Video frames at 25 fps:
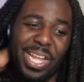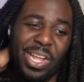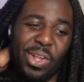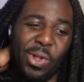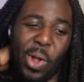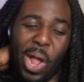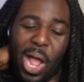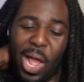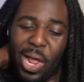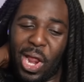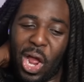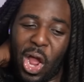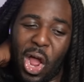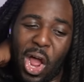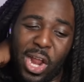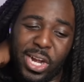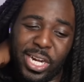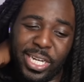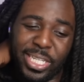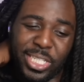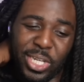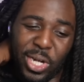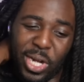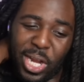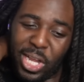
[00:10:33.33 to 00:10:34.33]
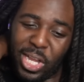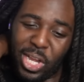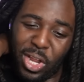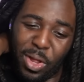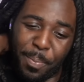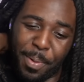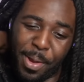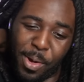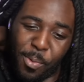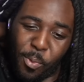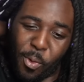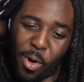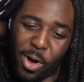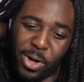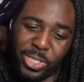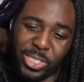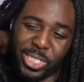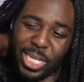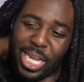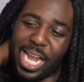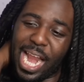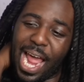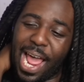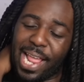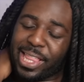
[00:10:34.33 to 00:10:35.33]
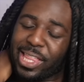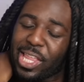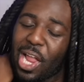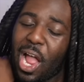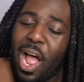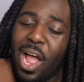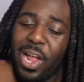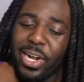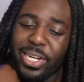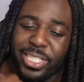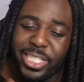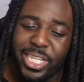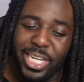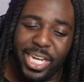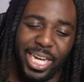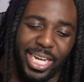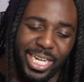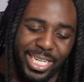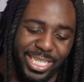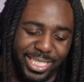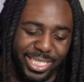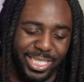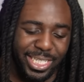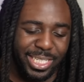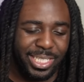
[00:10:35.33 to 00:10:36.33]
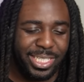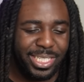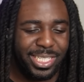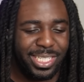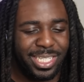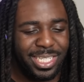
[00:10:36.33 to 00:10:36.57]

Well, audits are a little bit worse than I thought. Jesus.